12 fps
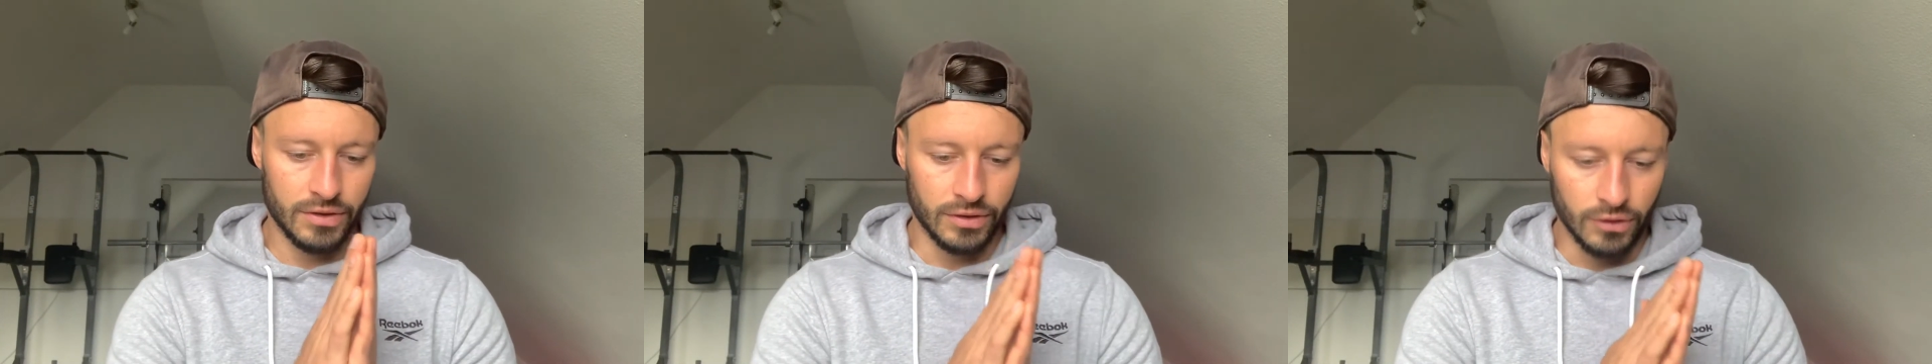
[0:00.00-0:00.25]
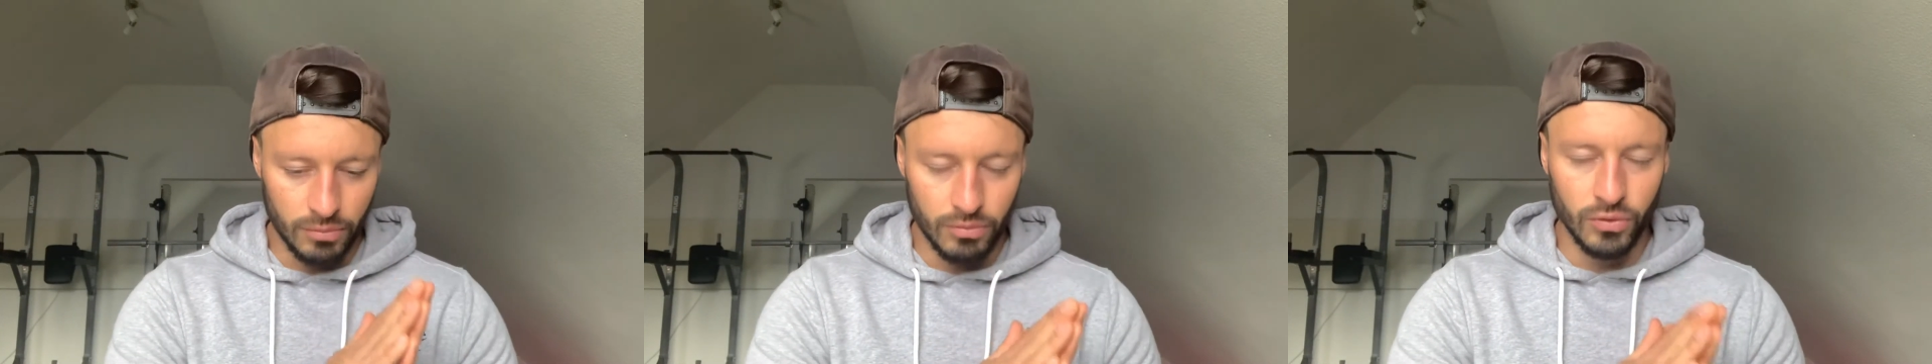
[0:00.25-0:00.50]

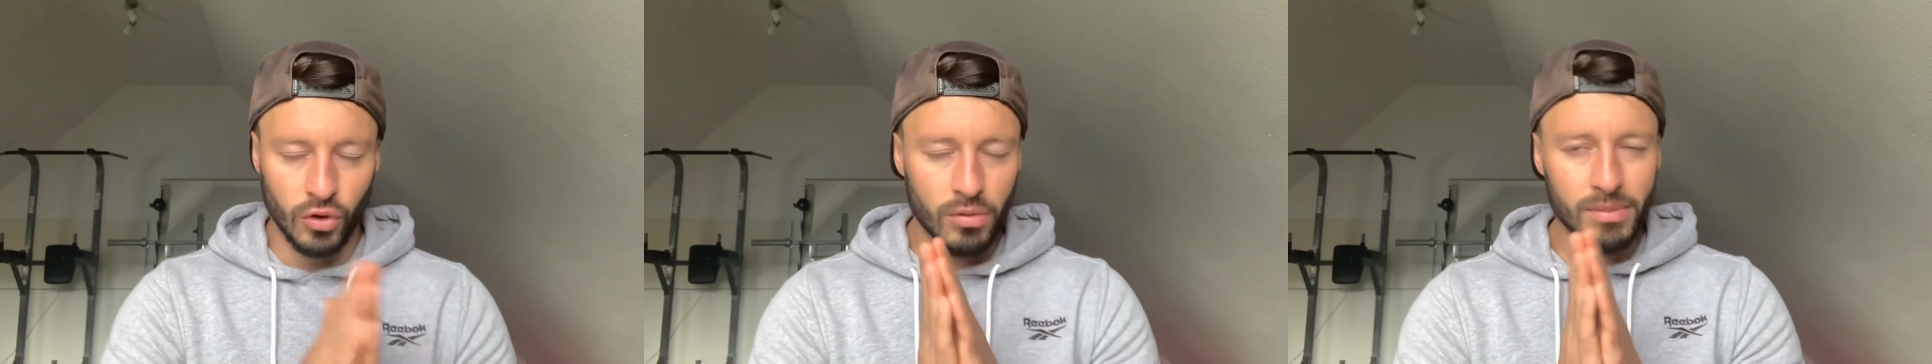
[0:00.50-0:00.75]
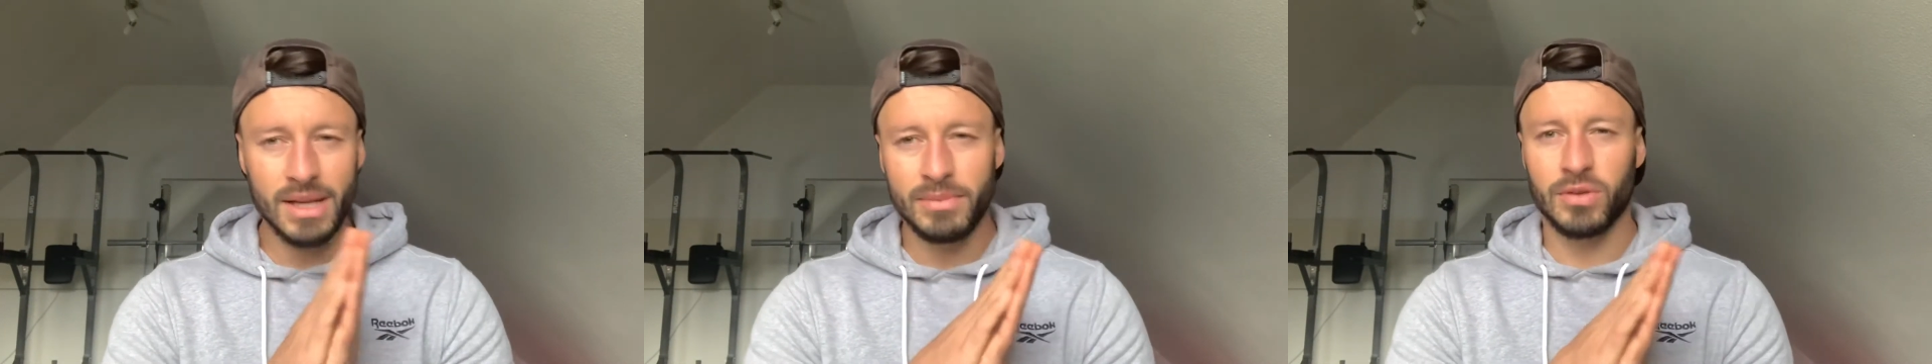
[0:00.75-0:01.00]

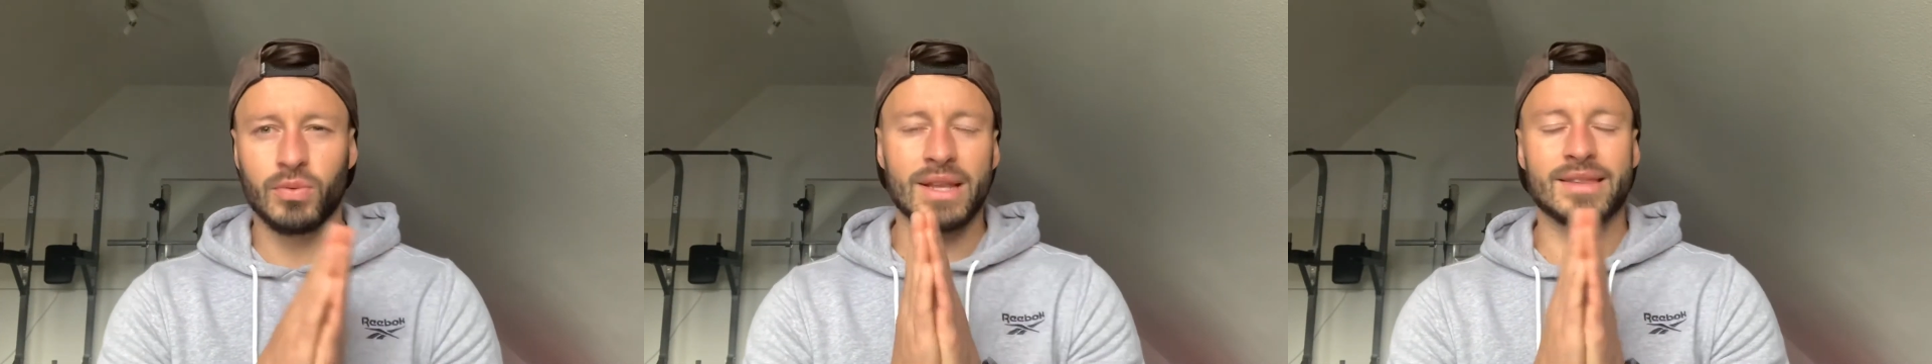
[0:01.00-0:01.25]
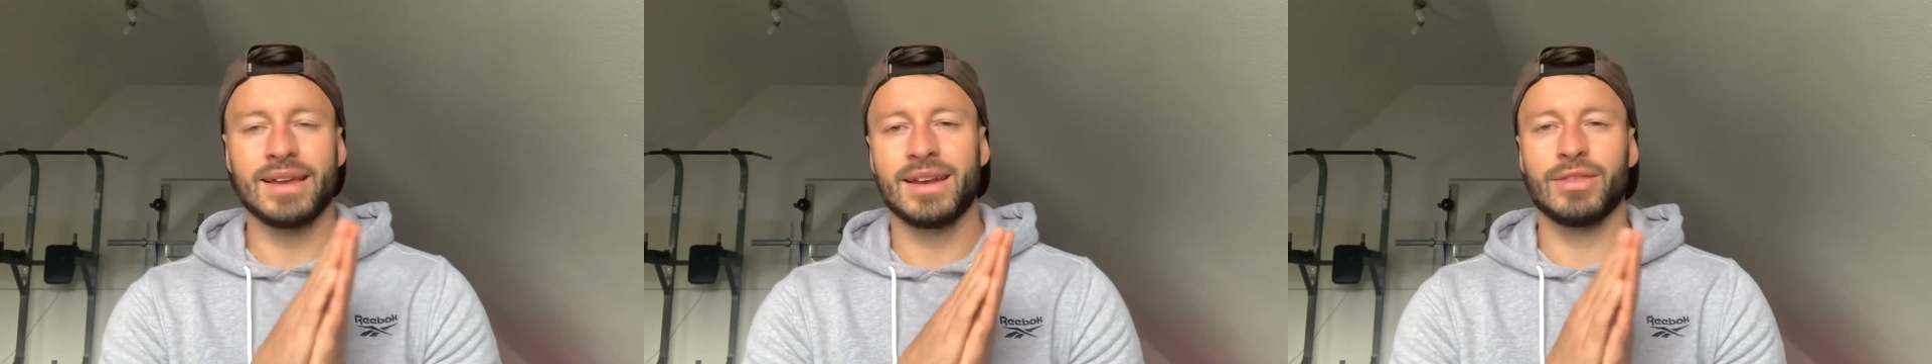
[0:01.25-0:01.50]
Normally
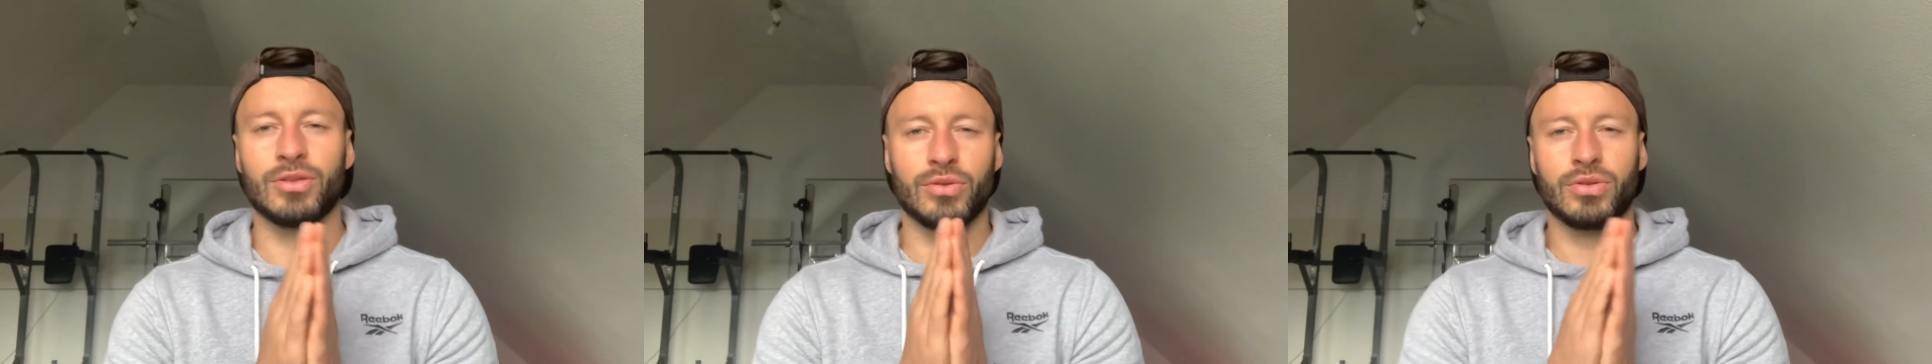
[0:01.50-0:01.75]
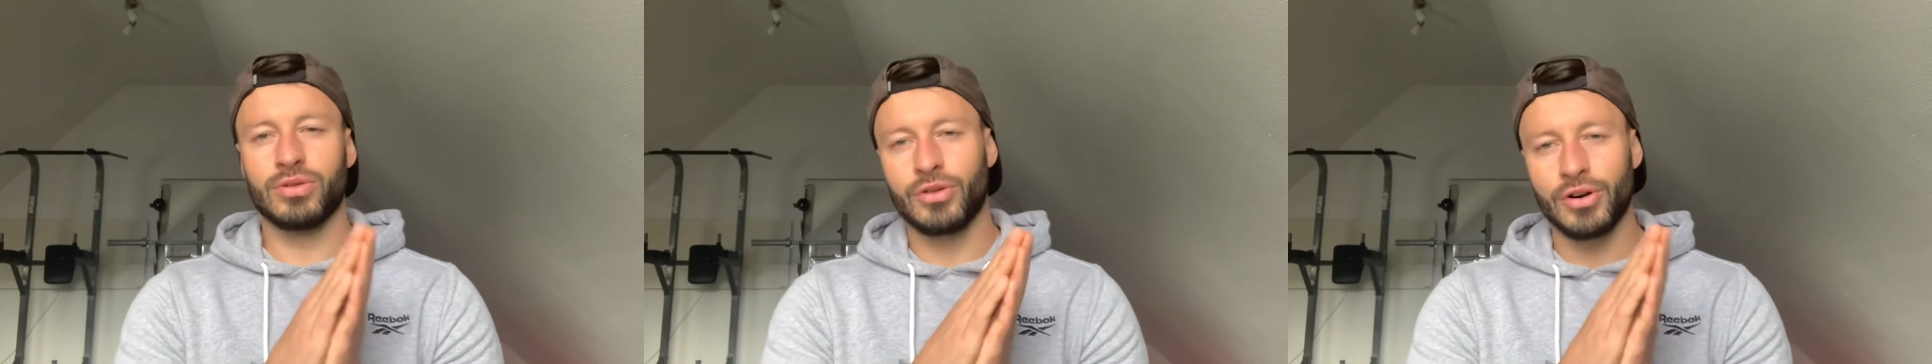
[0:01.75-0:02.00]
between 10 and
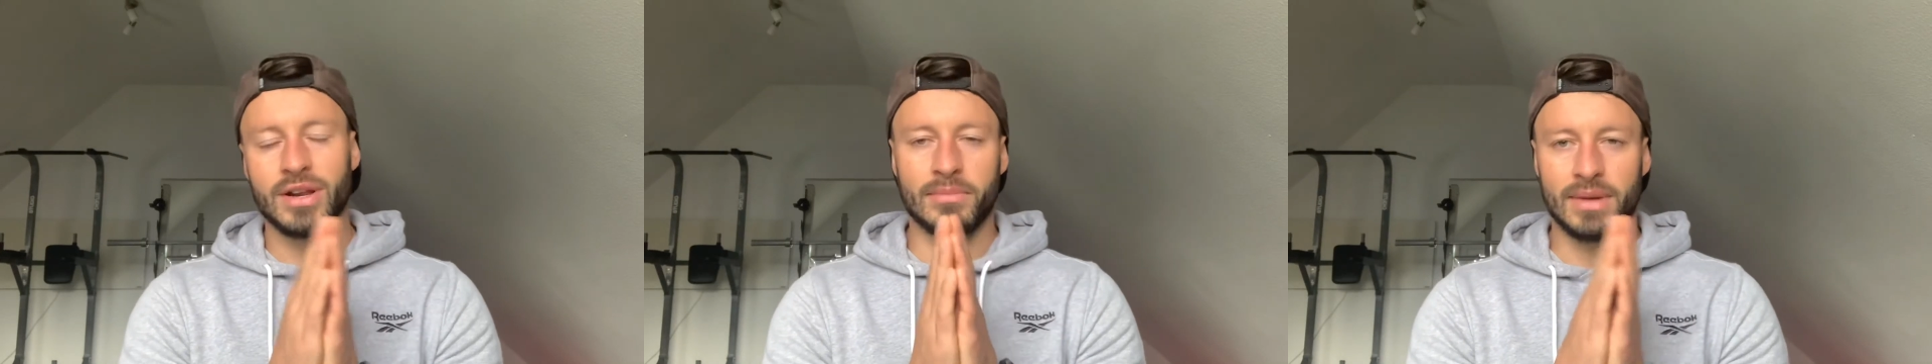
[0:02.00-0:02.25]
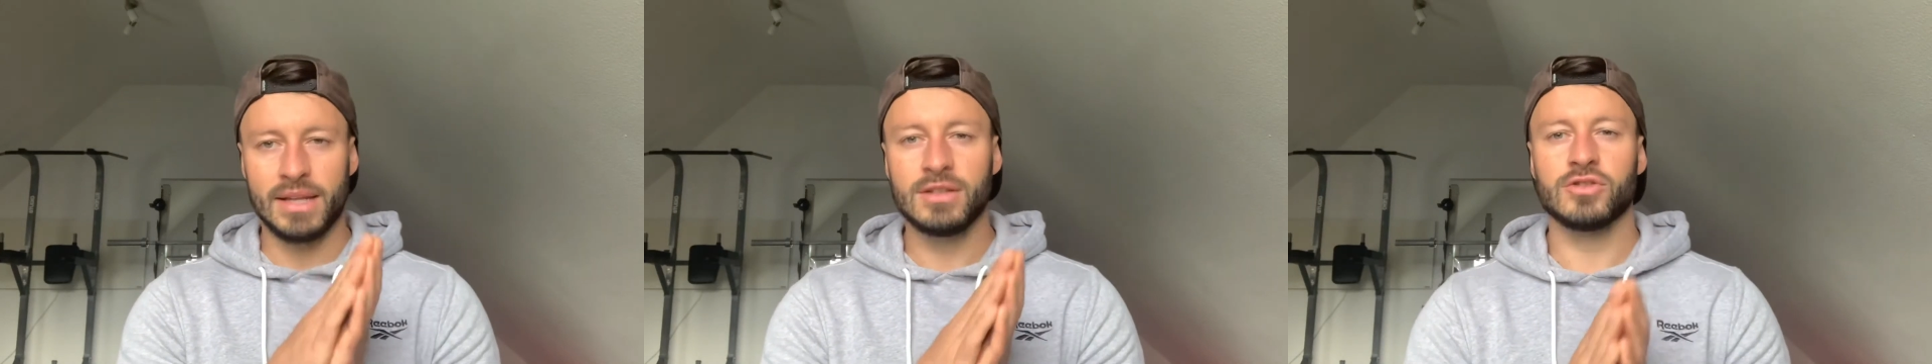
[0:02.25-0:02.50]
30
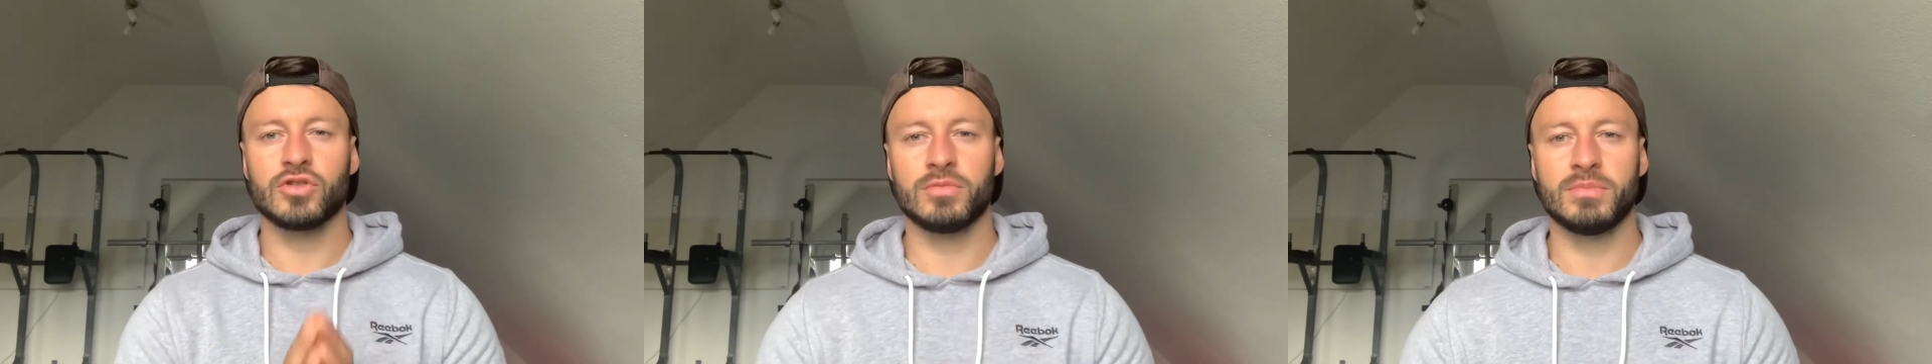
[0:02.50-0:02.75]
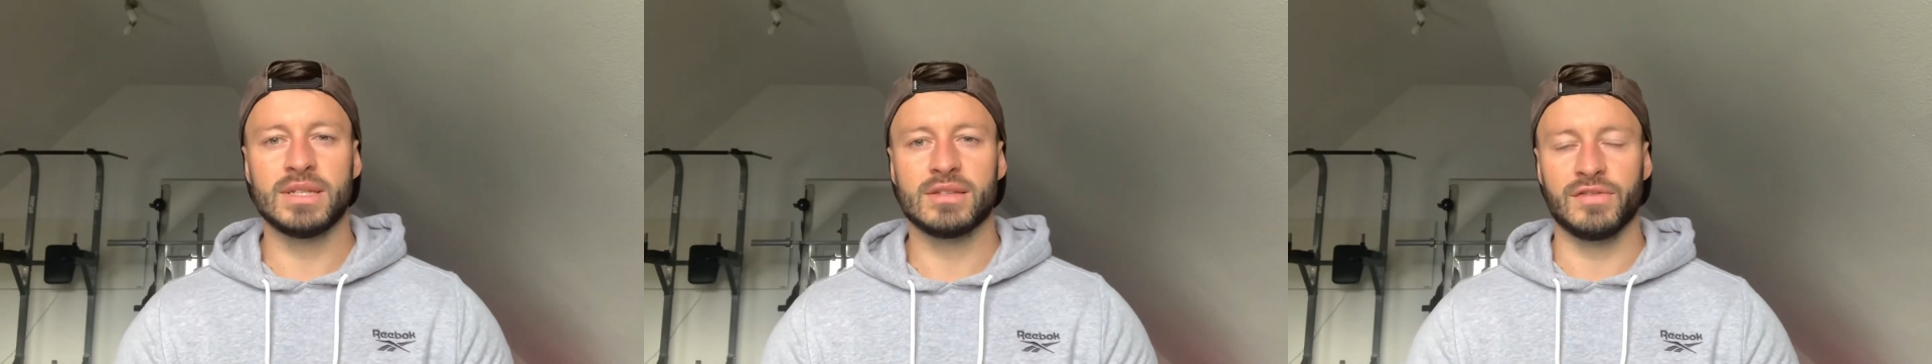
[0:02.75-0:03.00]
minutes should
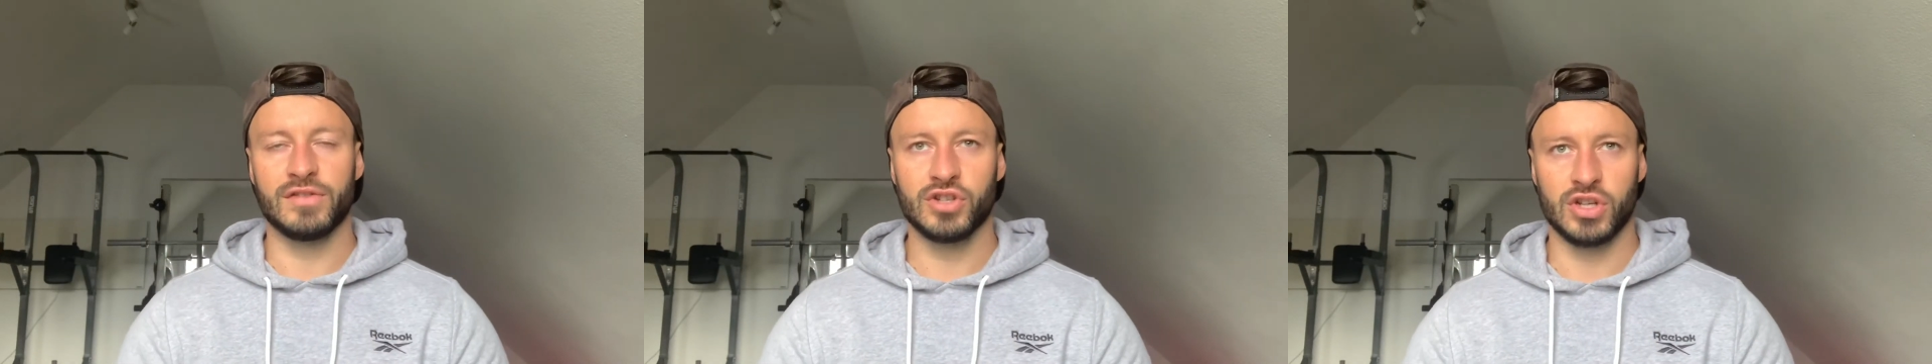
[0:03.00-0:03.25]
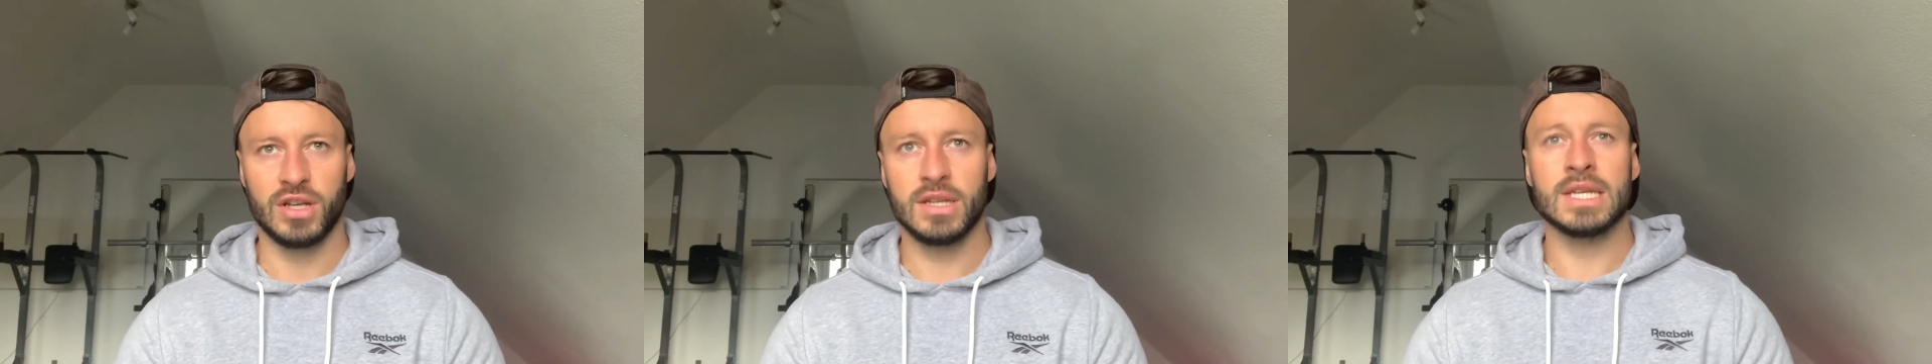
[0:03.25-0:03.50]
be
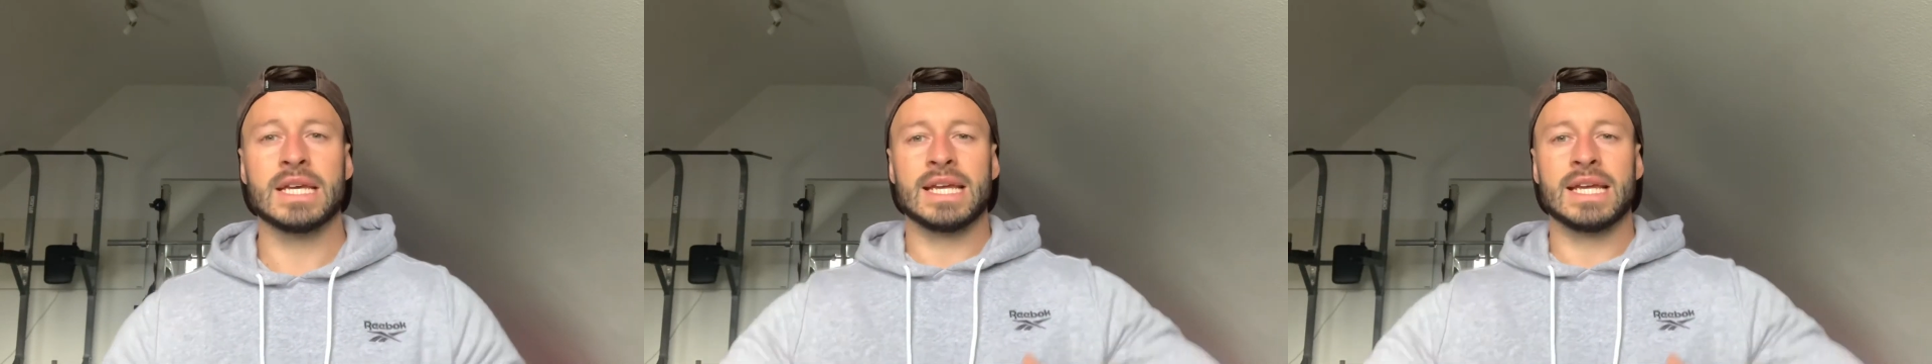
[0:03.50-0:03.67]
sufficient.